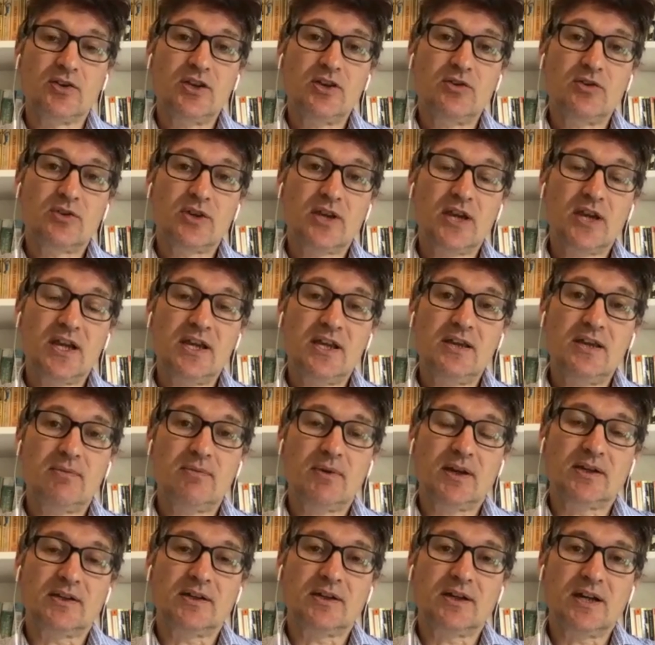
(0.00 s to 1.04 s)
UK
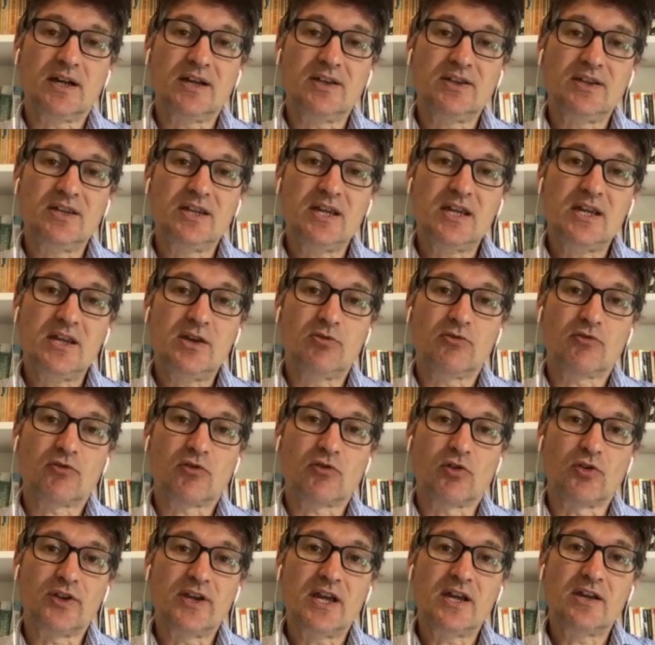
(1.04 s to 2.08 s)
and the EU have got
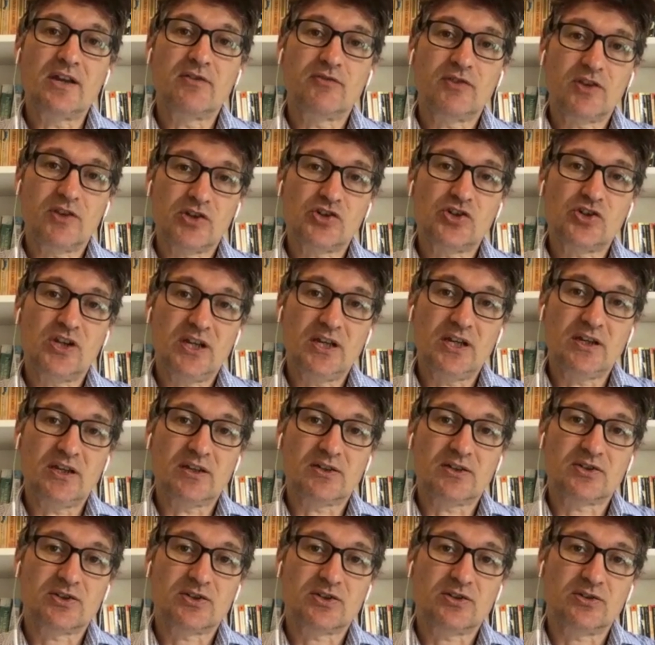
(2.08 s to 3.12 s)
the end of this year
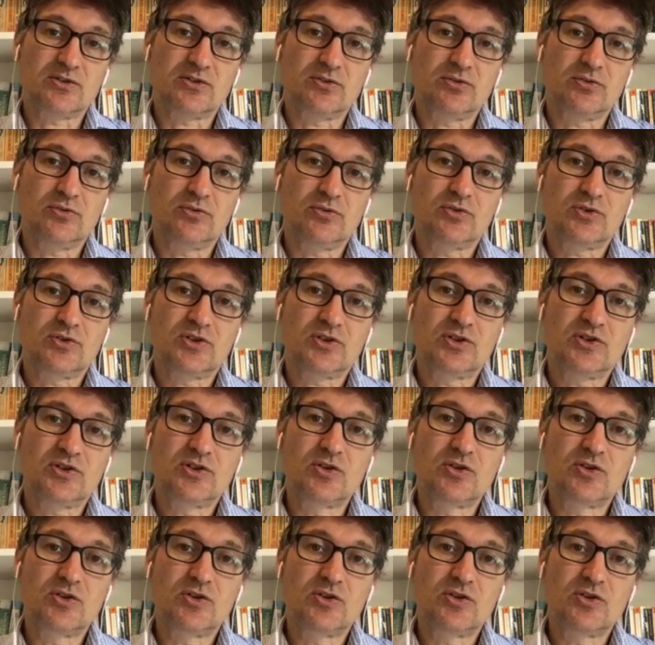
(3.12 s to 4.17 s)
to
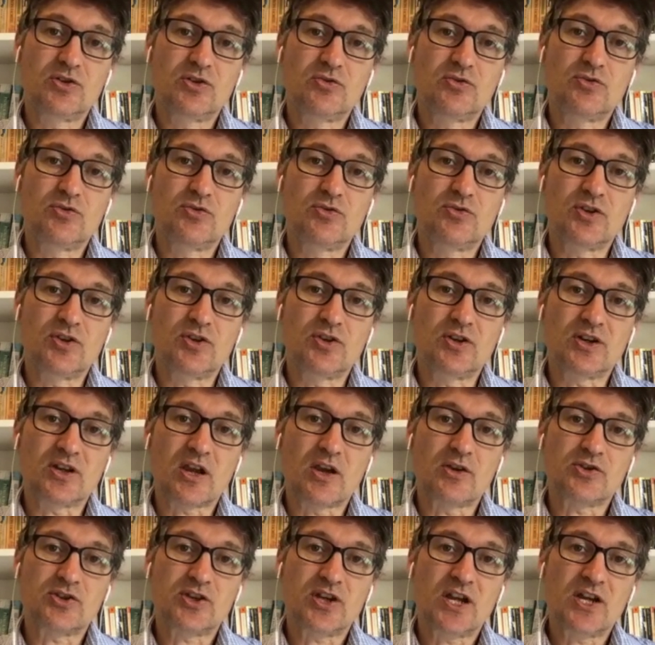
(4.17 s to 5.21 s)
do the
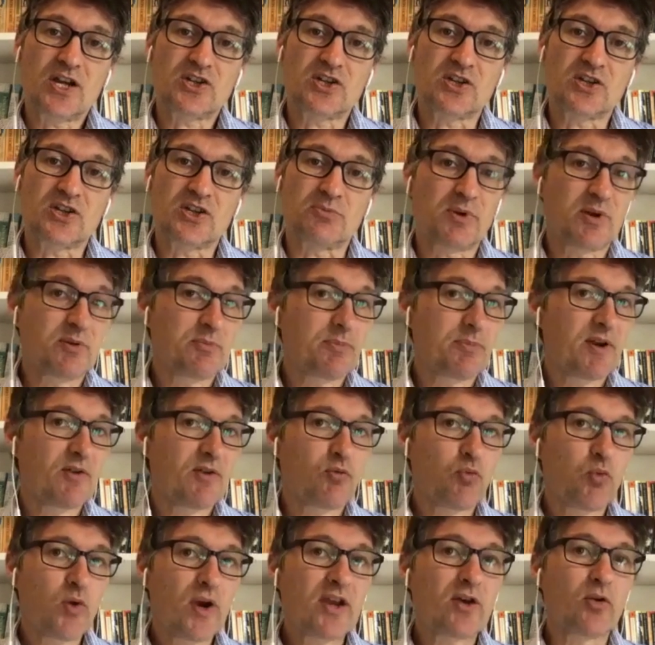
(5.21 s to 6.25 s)
negotiations, but a bit
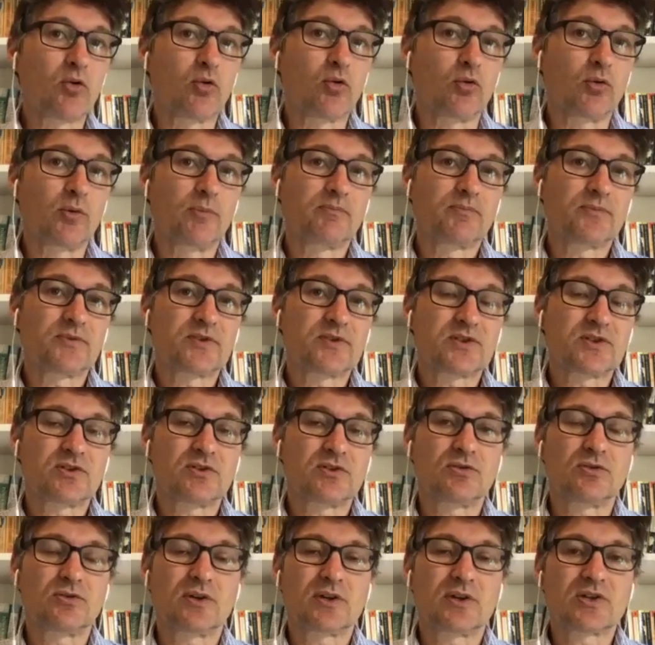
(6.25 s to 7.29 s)
of wiggle
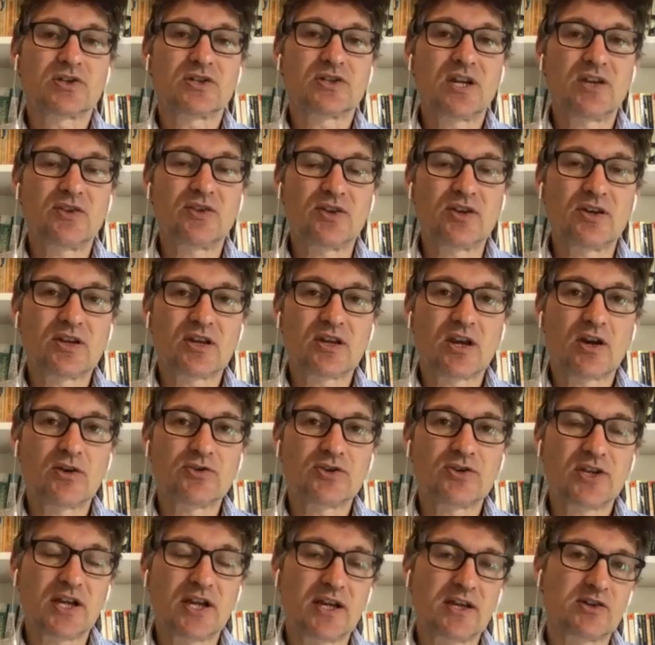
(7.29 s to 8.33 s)
to extend the
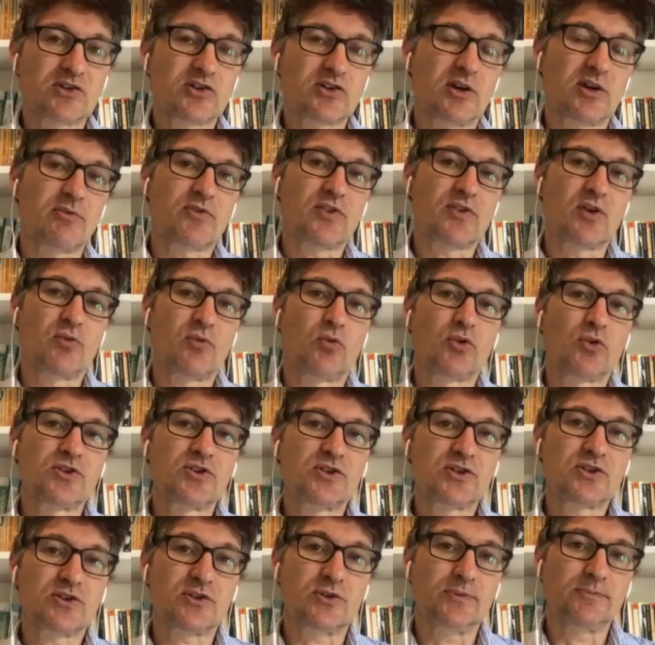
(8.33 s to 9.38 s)
negotiating time if they wanted to,